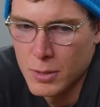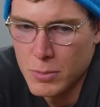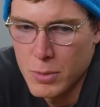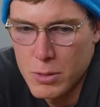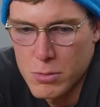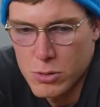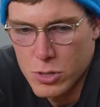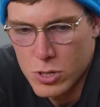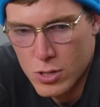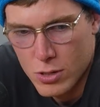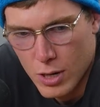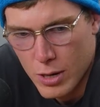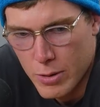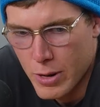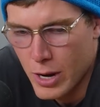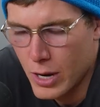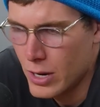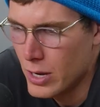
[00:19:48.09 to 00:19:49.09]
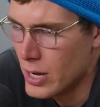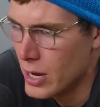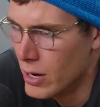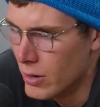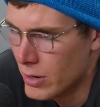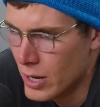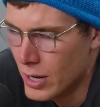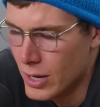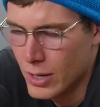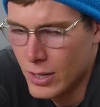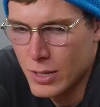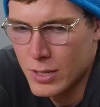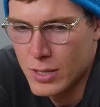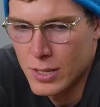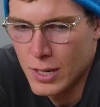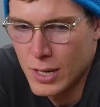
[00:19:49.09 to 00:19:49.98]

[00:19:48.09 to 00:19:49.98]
people screaming at you, yelling, it's